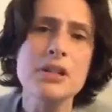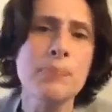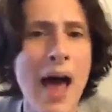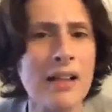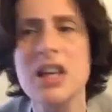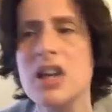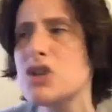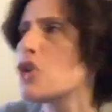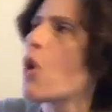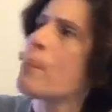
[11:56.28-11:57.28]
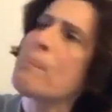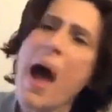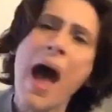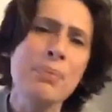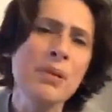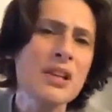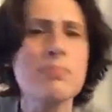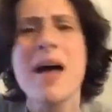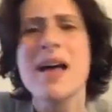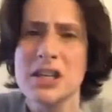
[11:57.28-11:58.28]
politician or populist
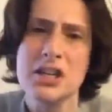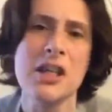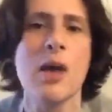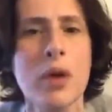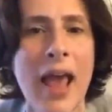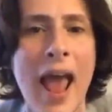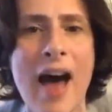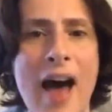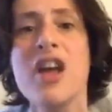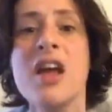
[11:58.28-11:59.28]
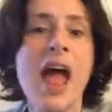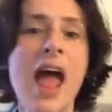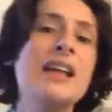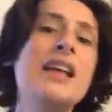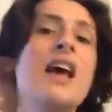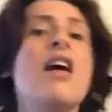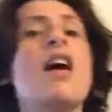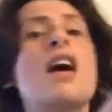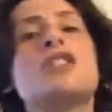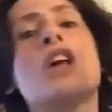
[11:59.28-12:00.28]
message that we have and get
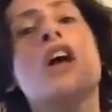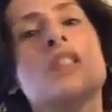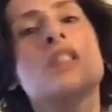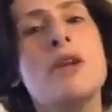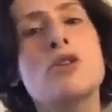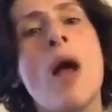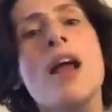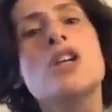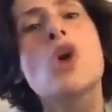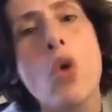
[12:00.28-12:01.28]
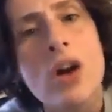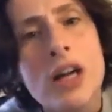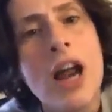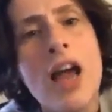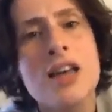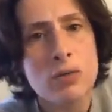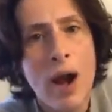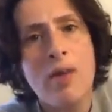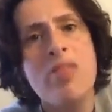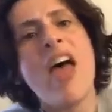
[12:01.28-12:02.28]
us to be trying to organize
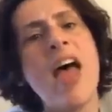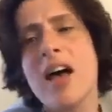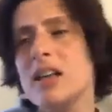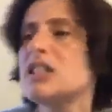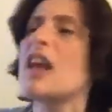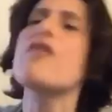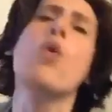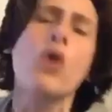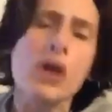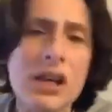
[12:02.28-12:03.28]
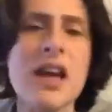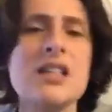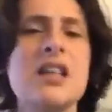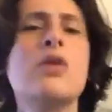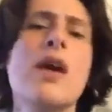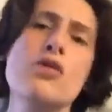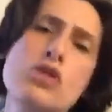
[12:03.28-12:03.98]
around that instead of organizing around